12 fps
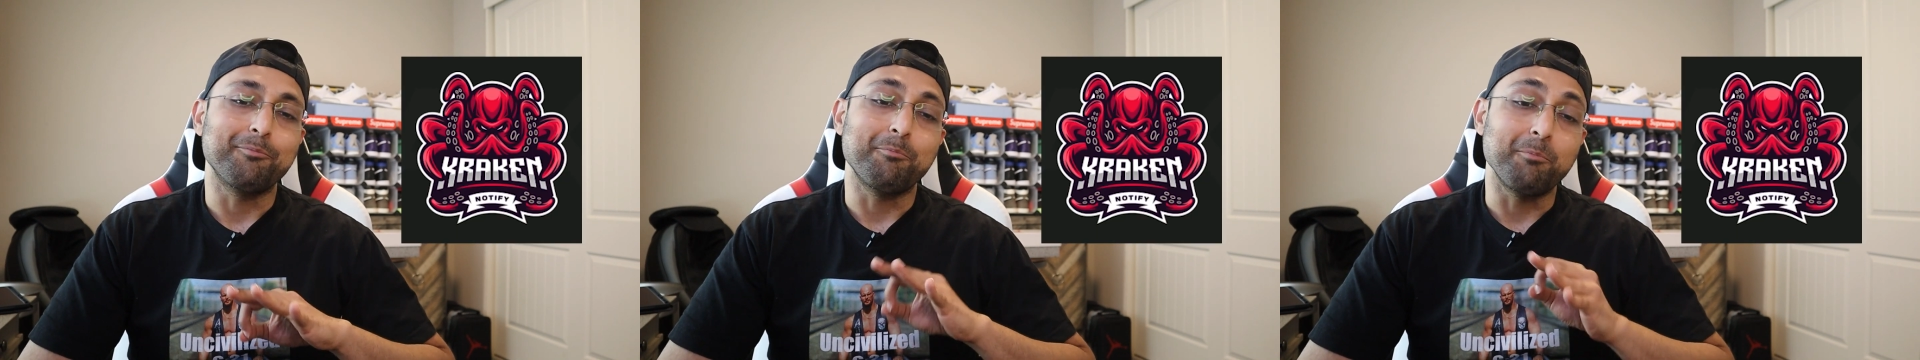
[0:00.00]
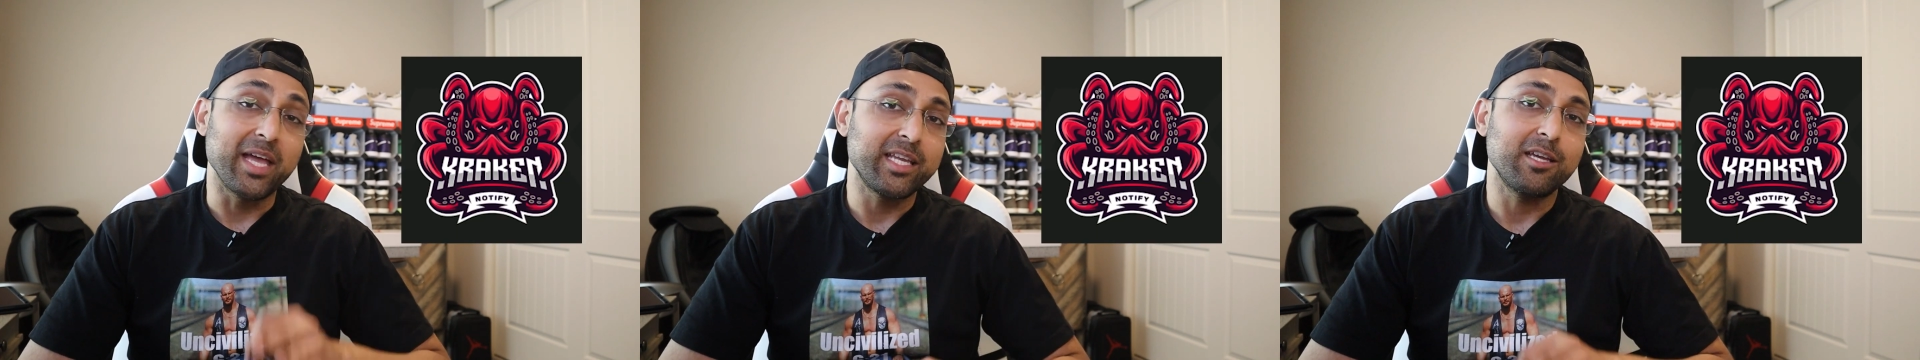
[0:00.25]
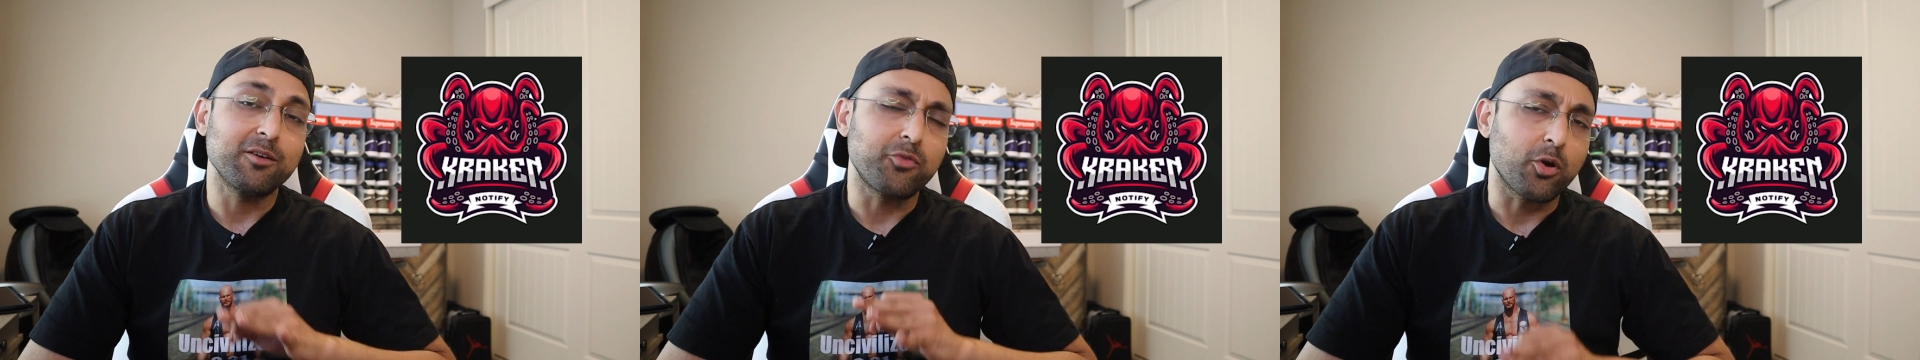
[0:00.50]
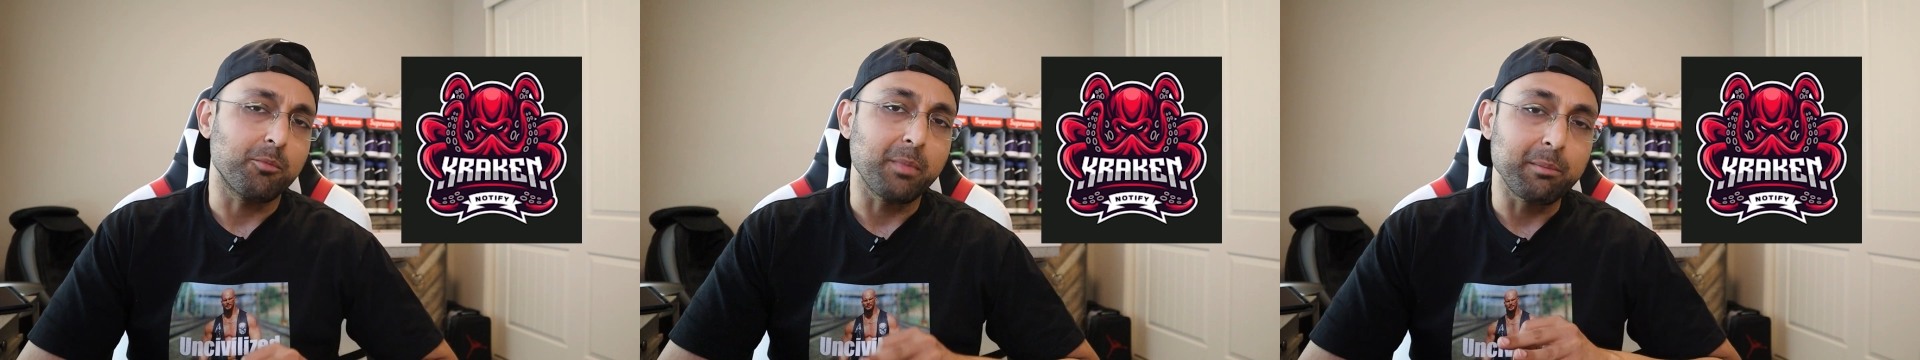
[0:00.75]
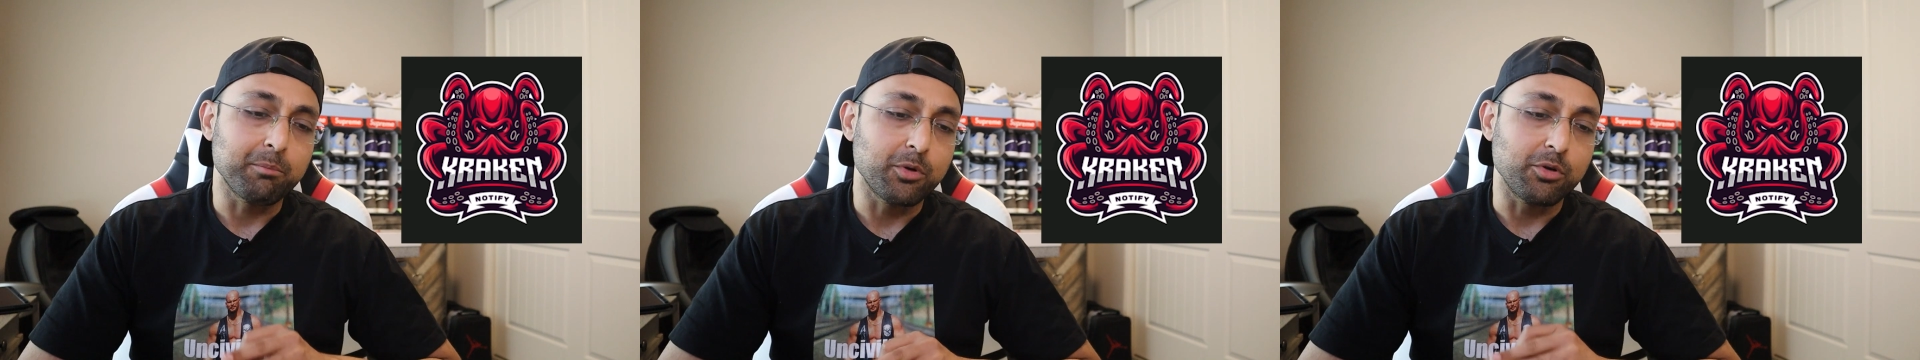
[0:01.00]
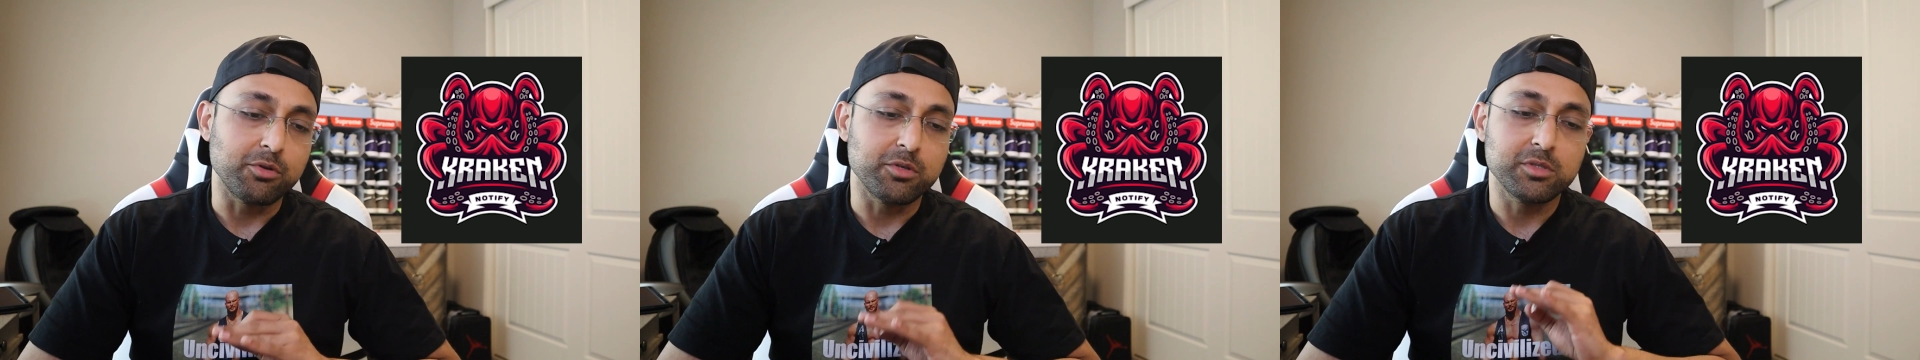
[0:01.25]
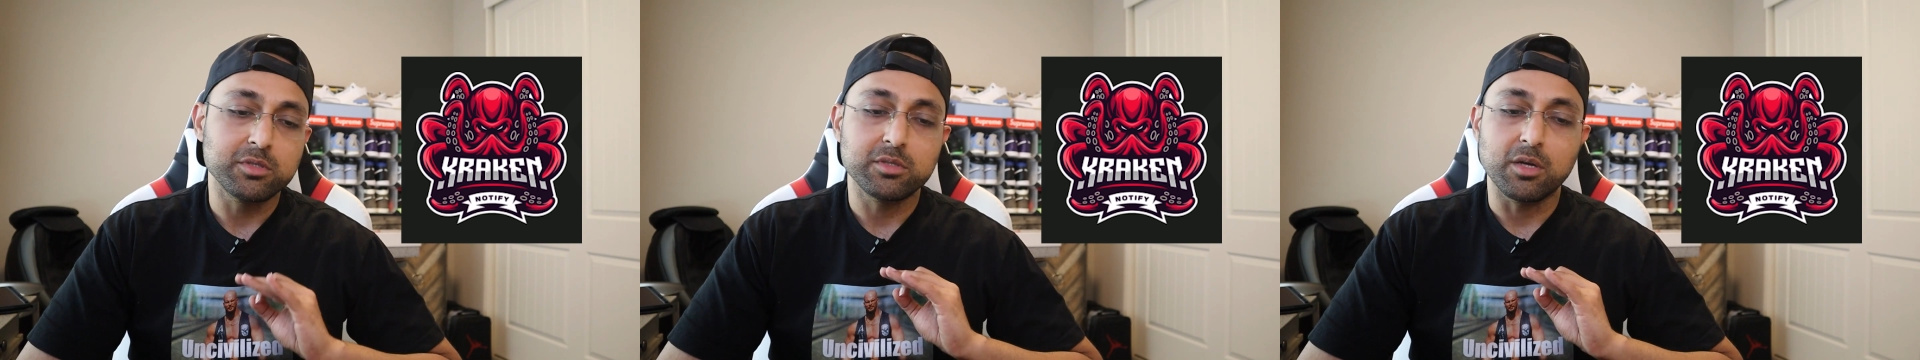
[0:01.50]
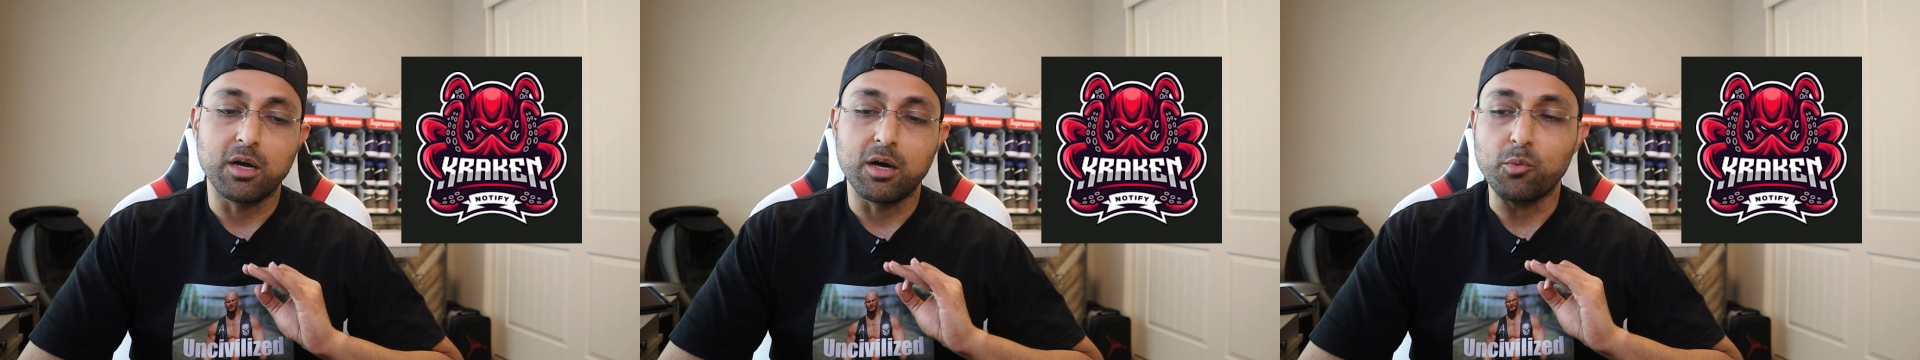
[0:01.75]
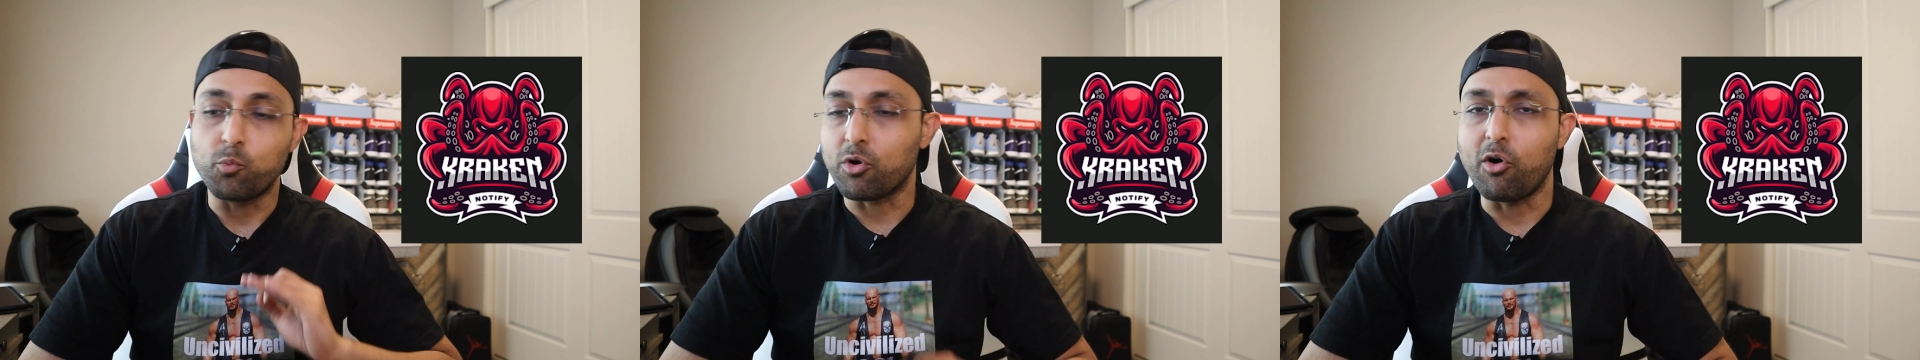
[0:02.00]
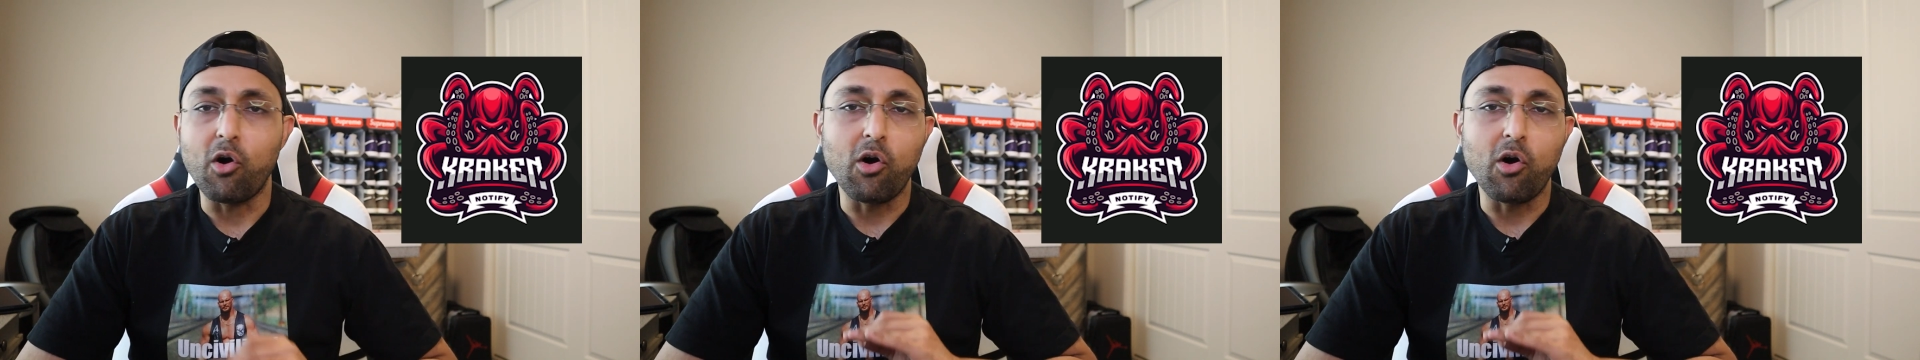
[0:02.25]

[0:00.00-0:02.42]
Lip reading: Many of our members were